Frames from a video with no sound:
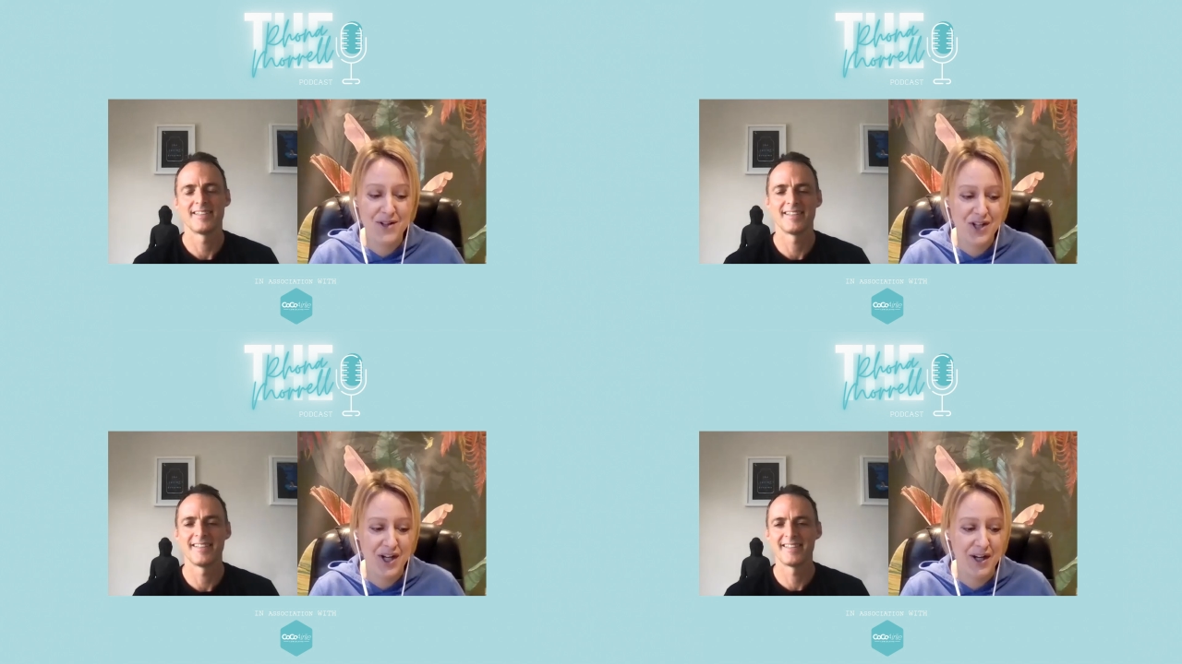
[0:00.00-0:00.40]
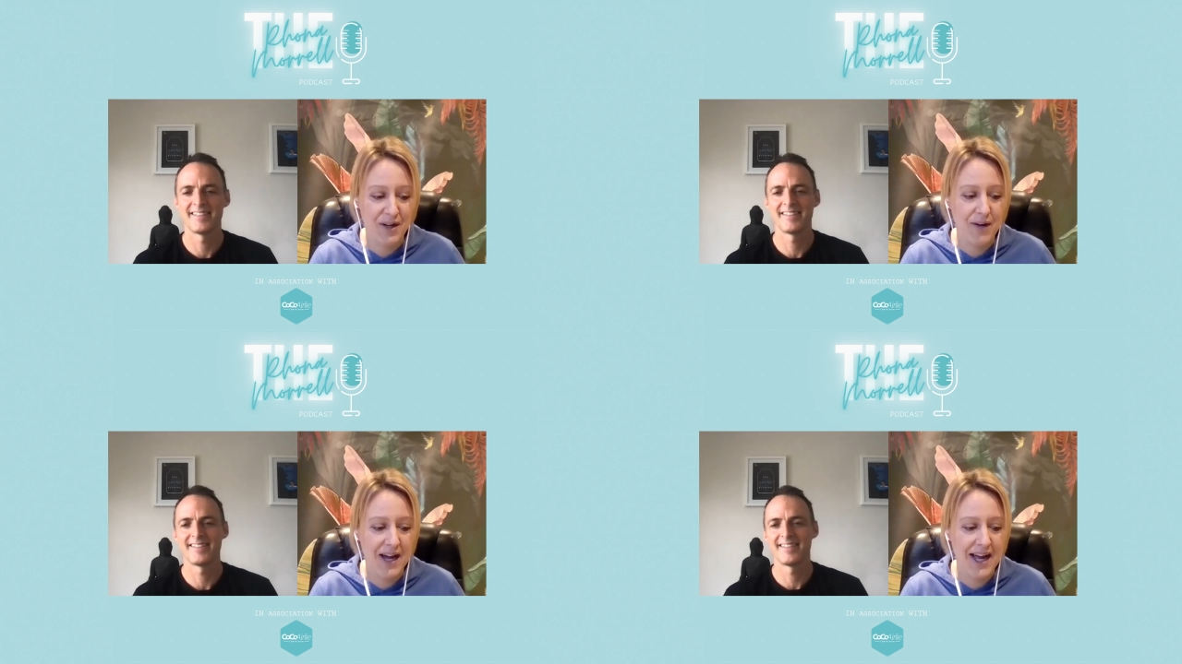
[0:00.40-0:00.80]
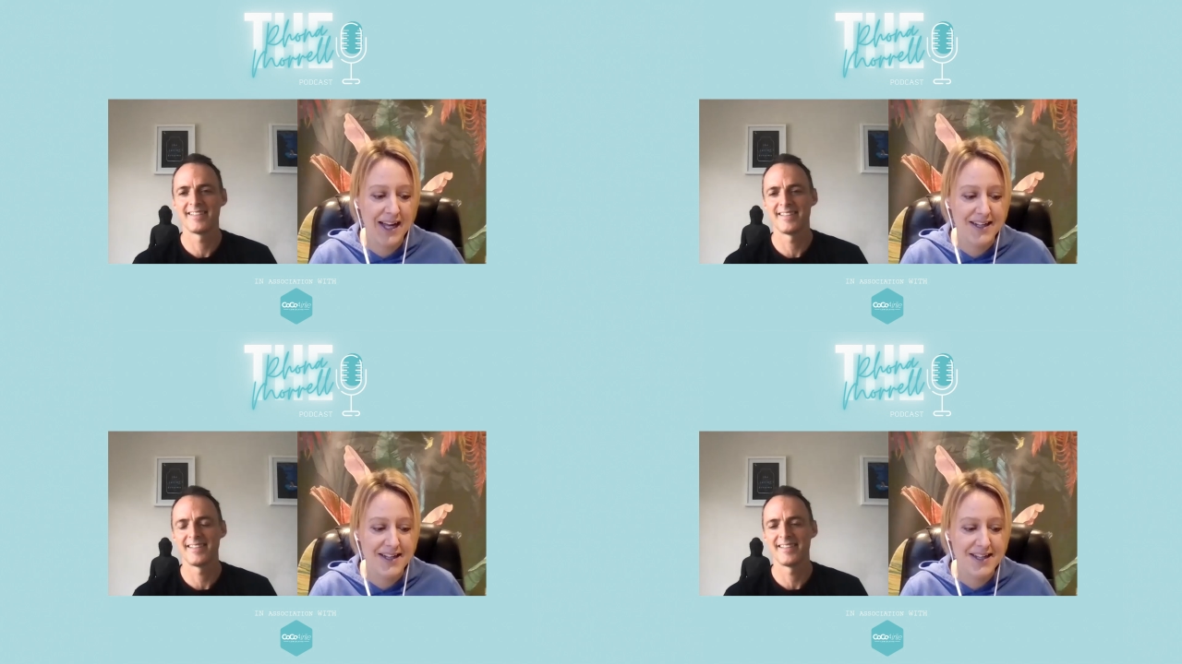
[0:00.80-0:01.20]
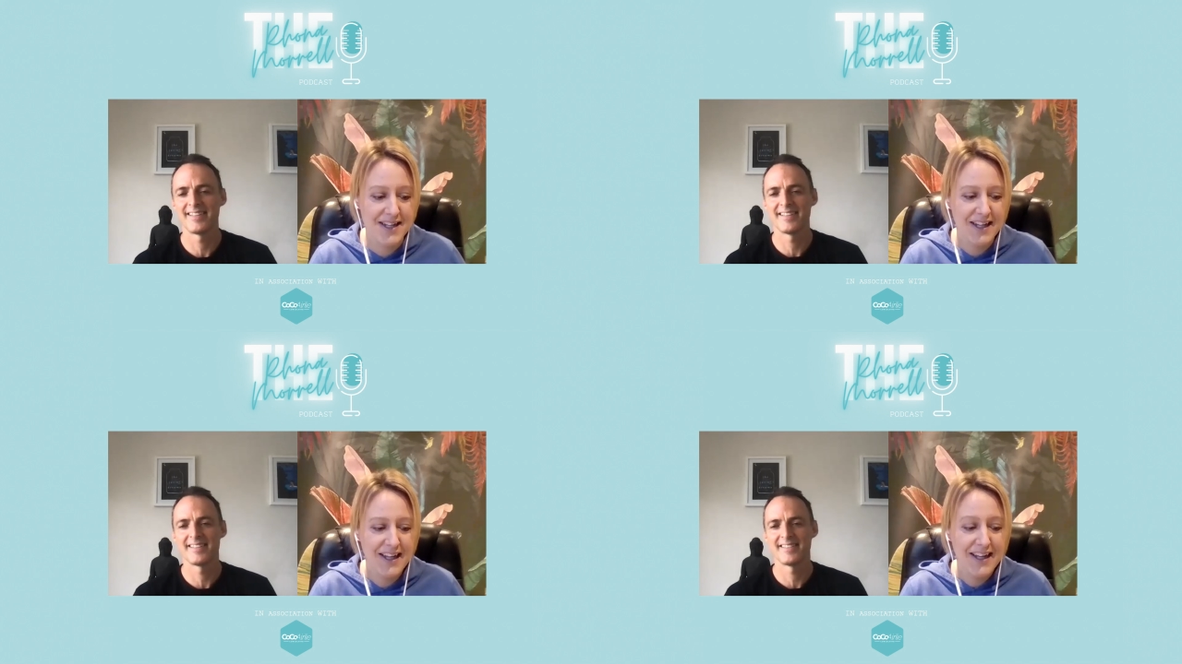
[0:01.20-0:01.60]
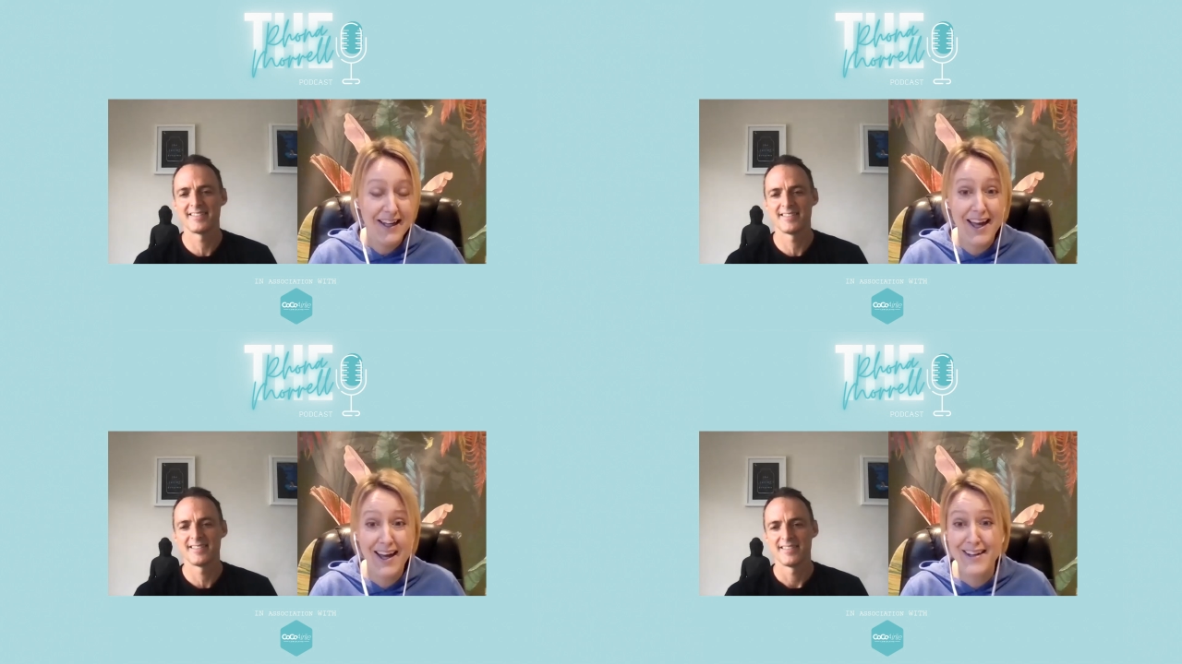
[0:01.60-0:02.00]
Speaker 1: the show and
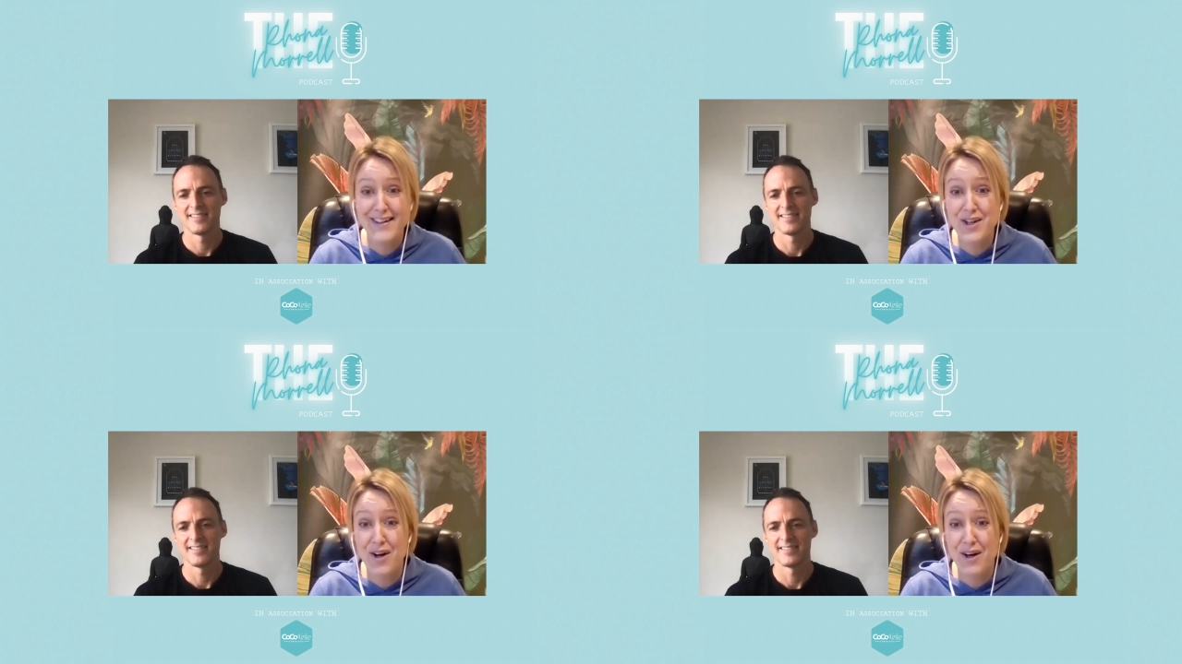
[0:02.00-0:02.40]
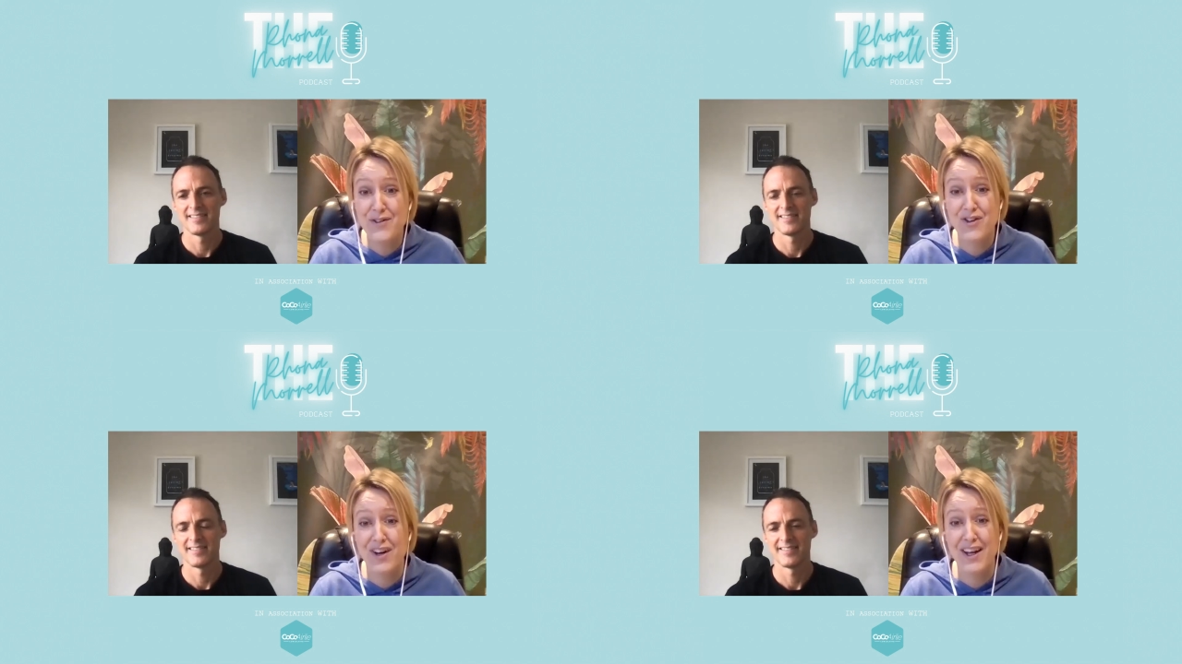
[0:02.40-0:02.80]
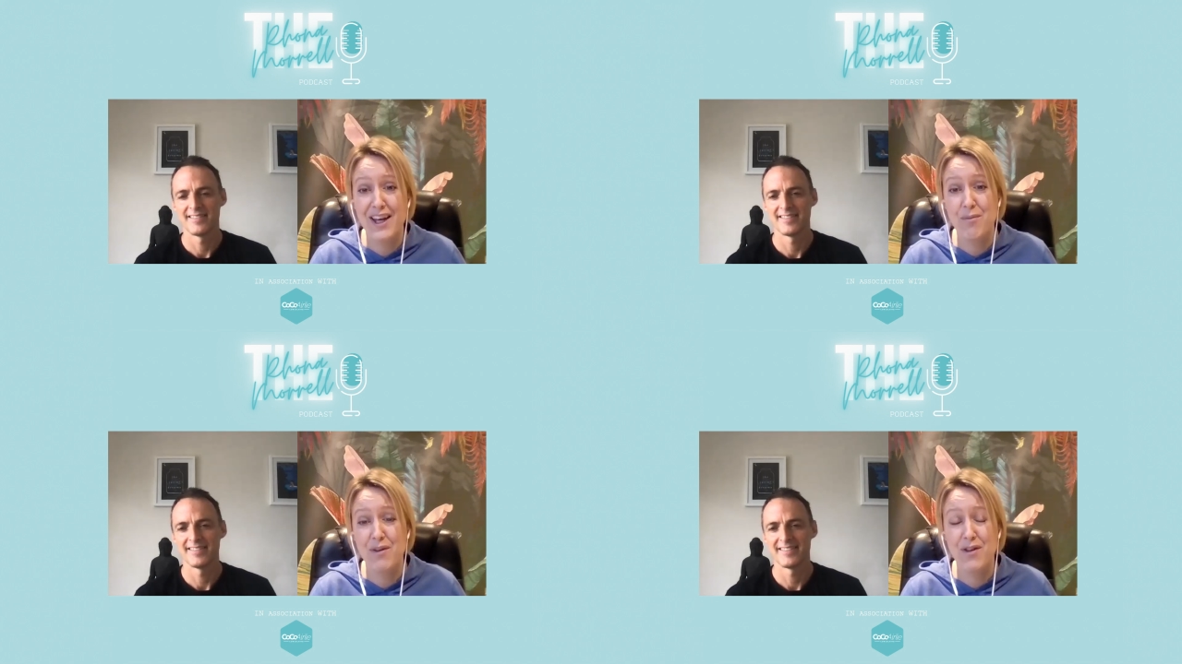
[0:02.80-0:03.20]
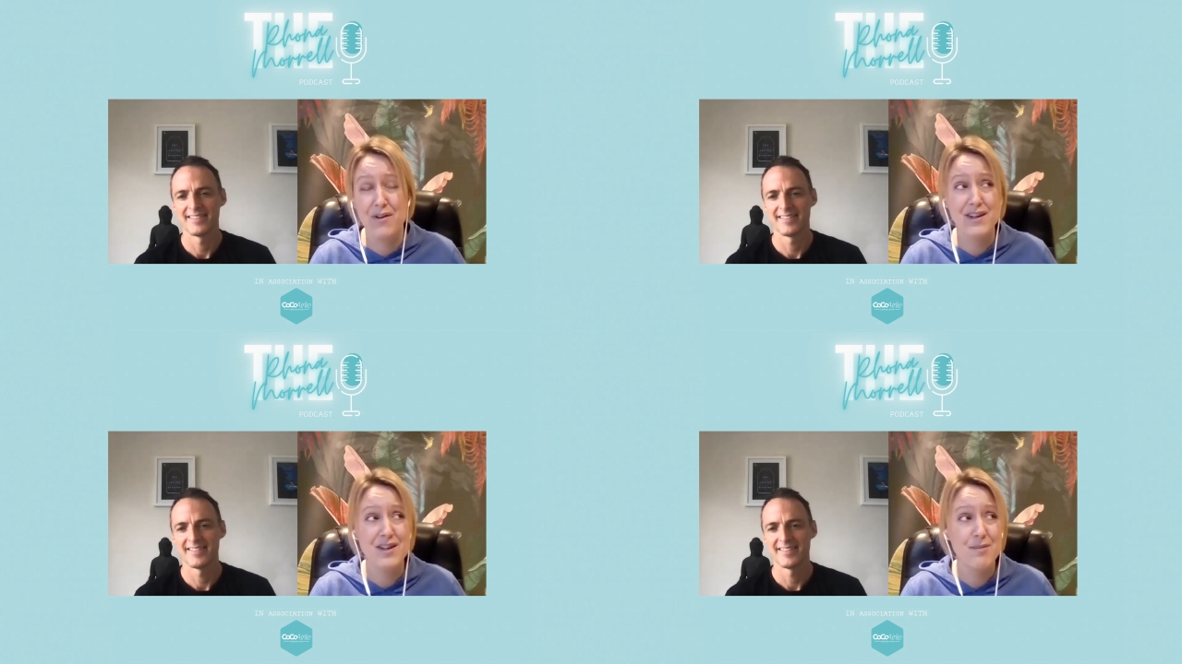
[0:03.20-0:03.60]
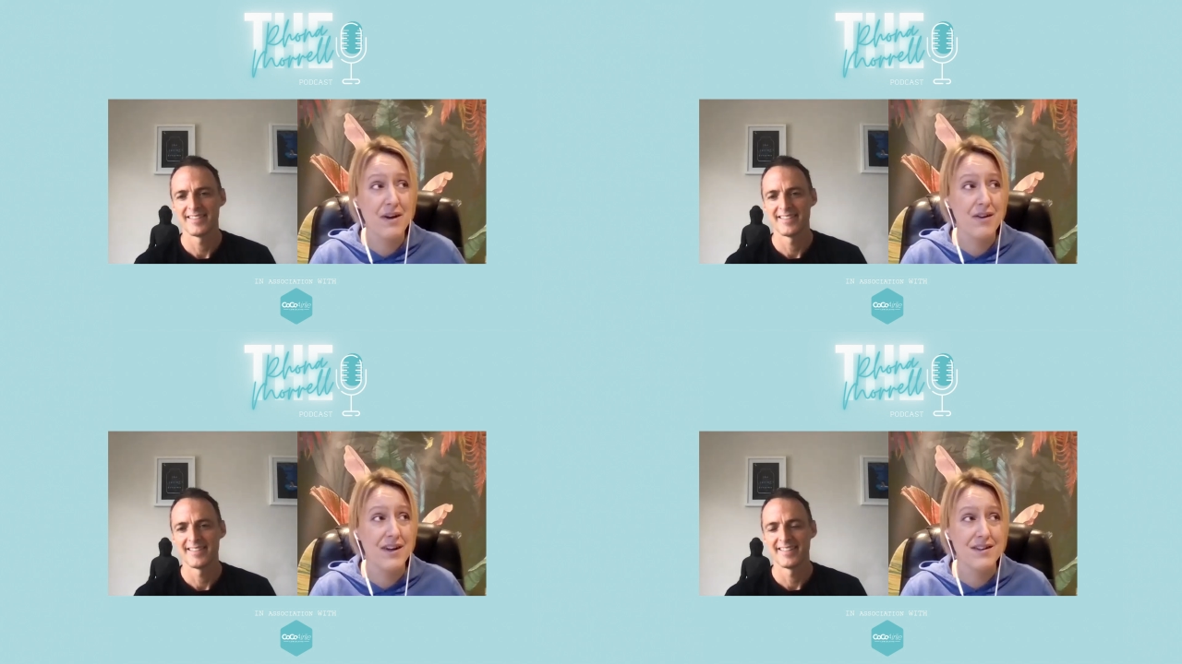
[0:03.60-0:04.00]
yeah, let's dive straight in with your
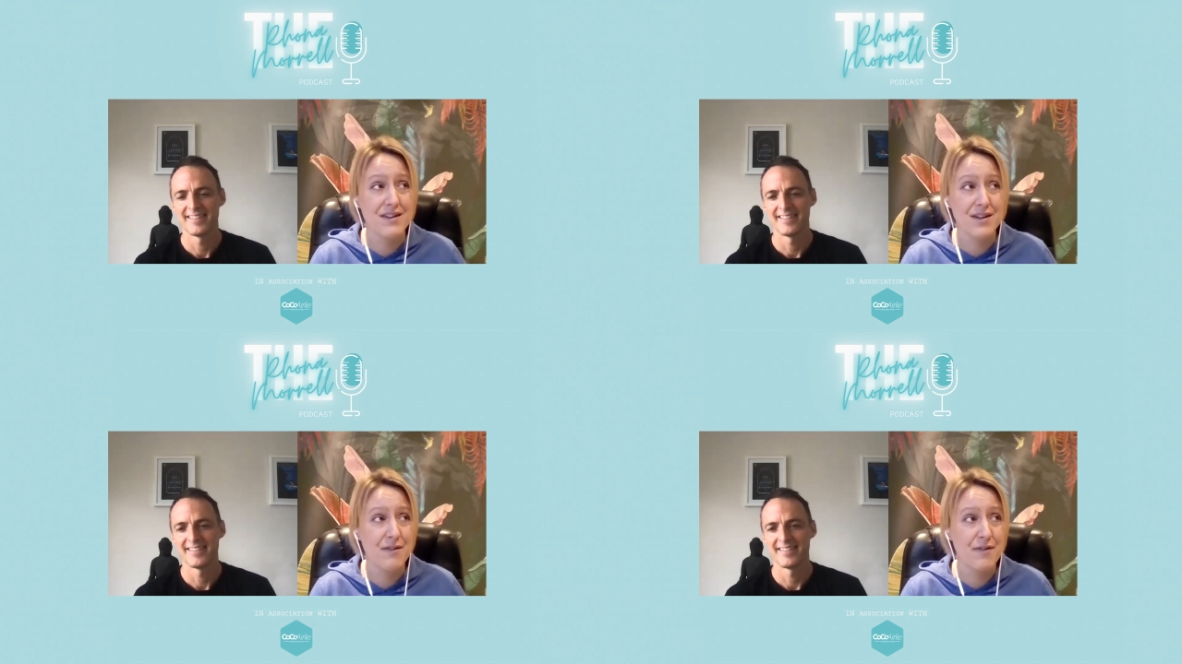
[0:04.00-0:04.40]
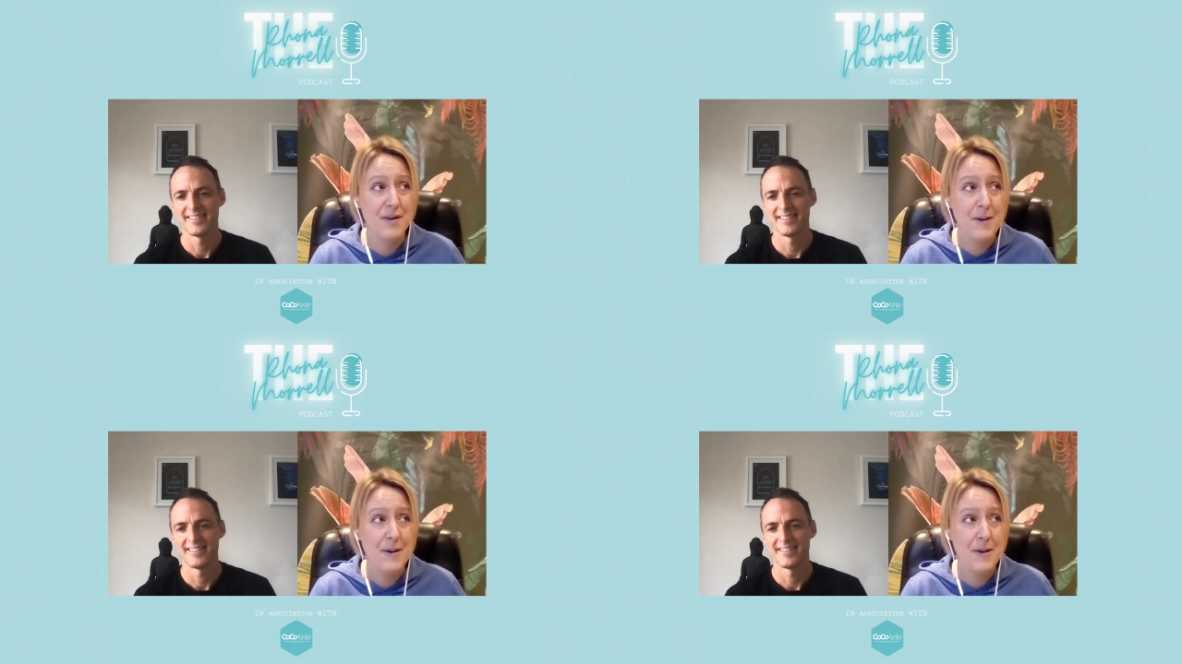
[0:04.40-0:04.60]
experience of